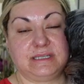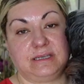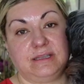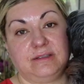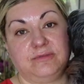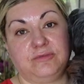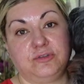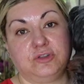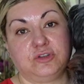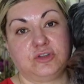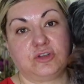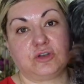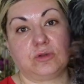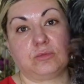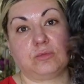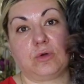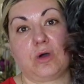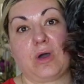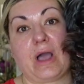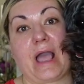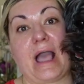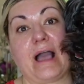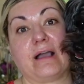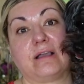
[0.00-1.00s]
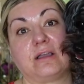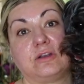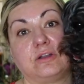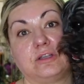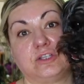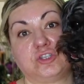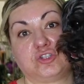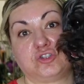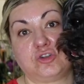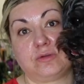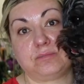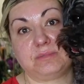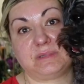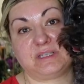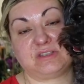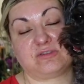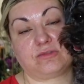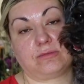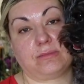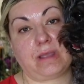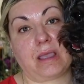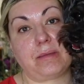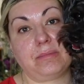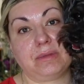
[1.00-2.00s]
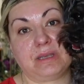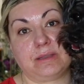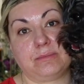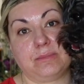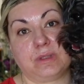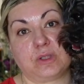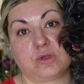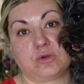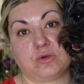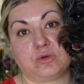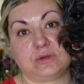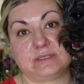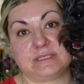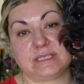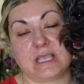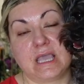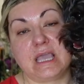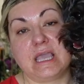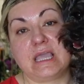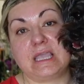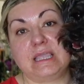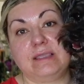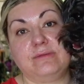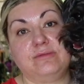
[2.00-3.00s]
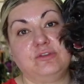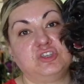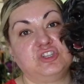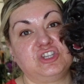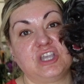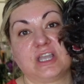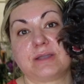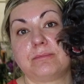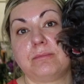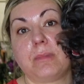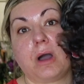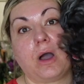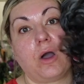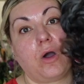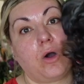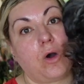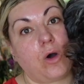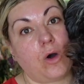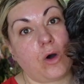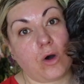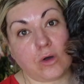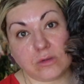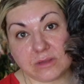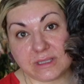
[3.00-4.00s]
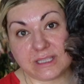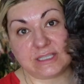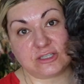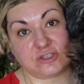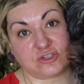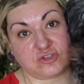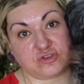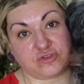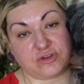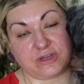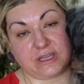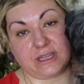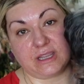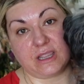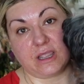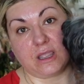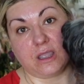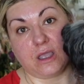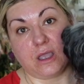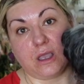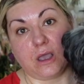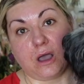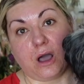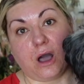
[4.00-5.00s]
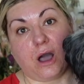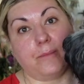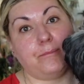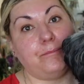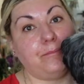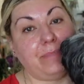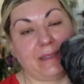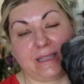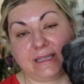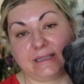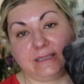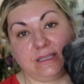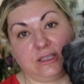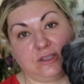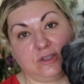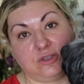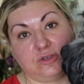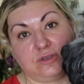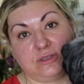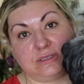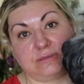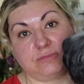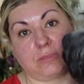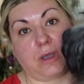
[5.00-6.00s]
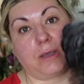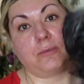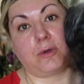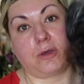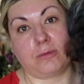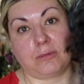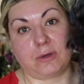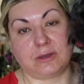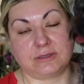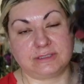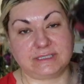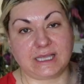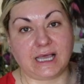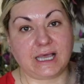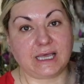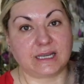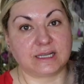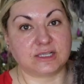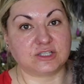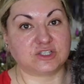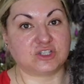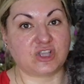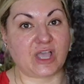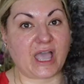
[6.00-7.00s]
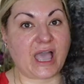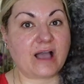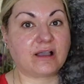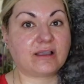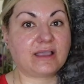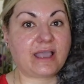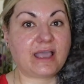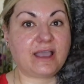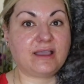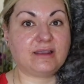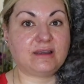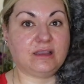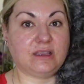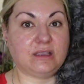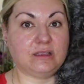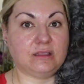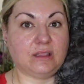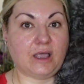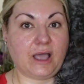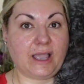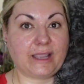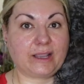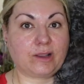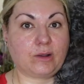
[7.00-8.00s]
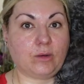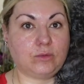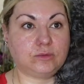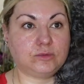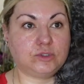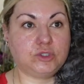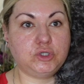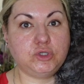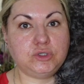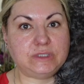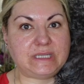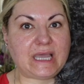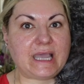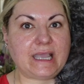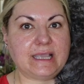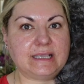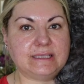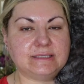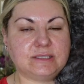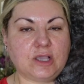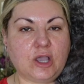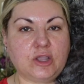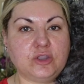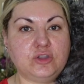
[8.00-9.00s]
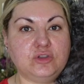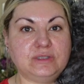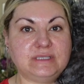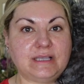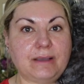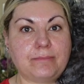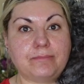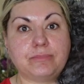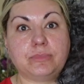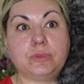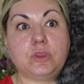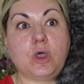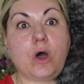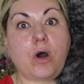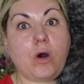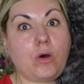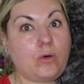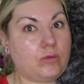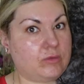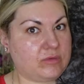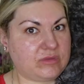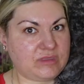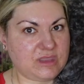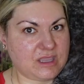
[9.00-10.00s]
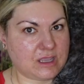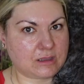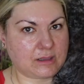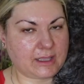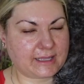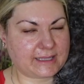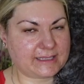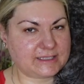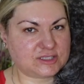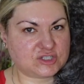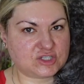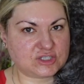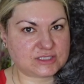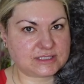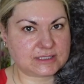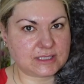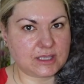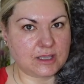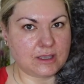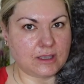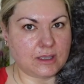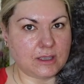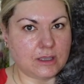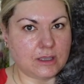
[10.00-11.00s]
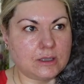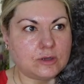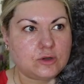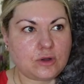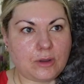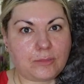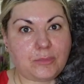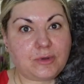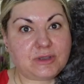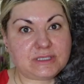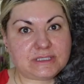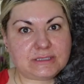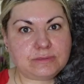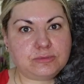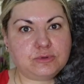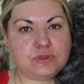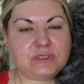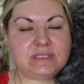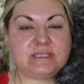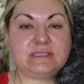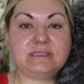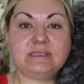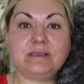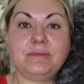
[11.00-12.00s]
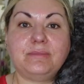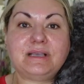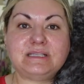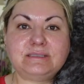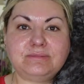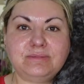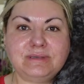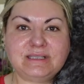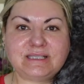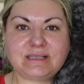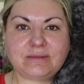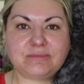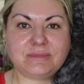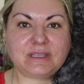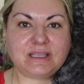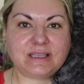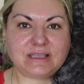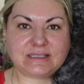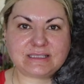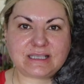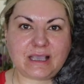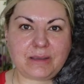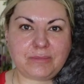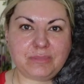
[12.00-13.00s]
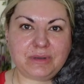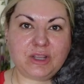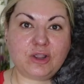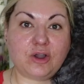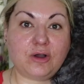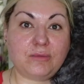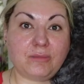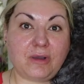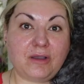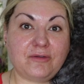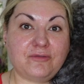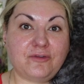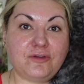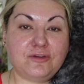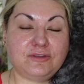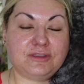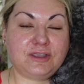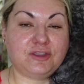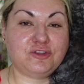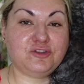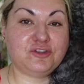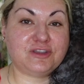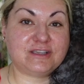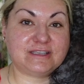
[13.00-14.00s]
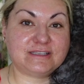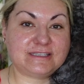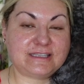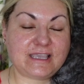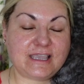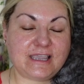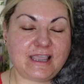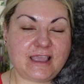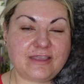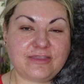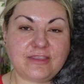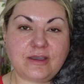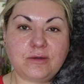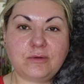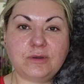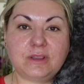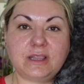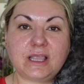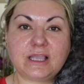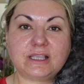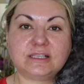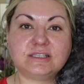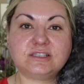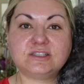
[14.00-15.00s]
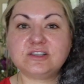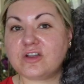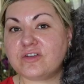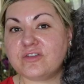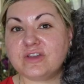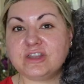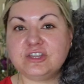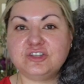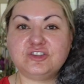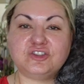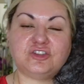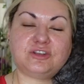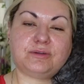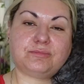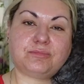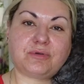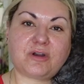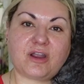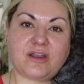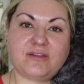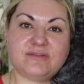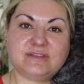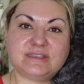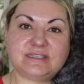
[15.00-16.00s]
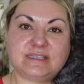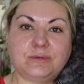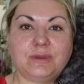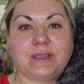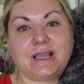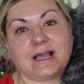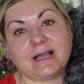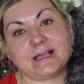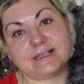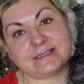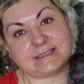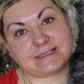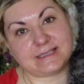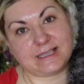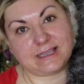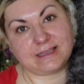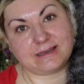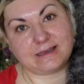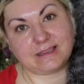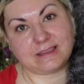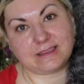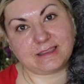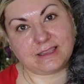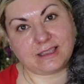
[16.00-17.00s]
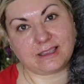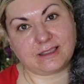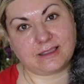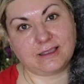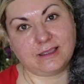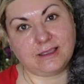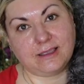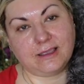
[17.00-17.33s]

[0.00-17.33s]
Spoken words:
And if you don't know what, how can I stop this from happening? Because if you check my whole history, I barely use my mobile data. So how can in like 2 days I use up the whole thing? Like, it's just not possible. There must be something that's happening on my phone that you can see. And they were like, sorry, due to privacy, we can't see anything.